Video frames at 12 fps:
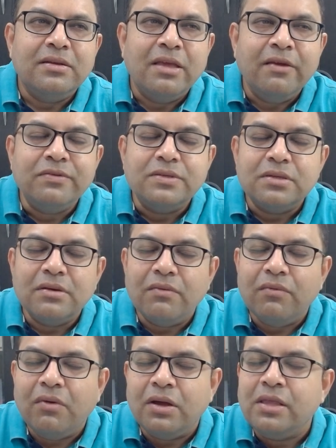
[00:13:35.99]
gives
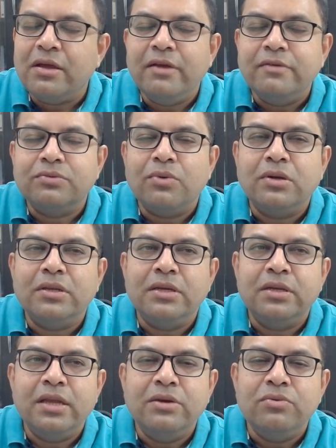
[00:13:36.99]
other gifts, what
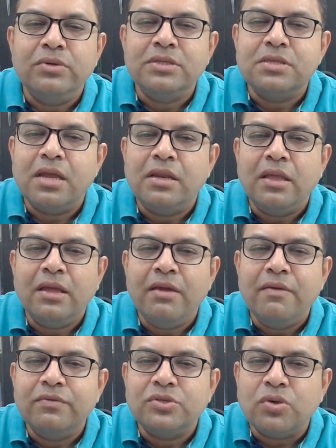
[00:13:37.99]
they do is that they
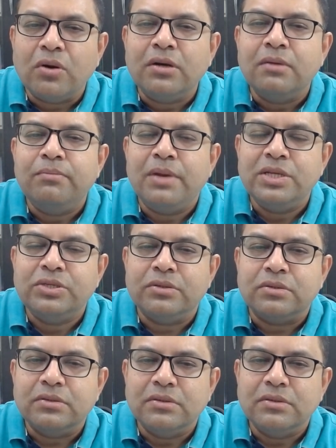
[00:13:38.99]
give short-term pleasure.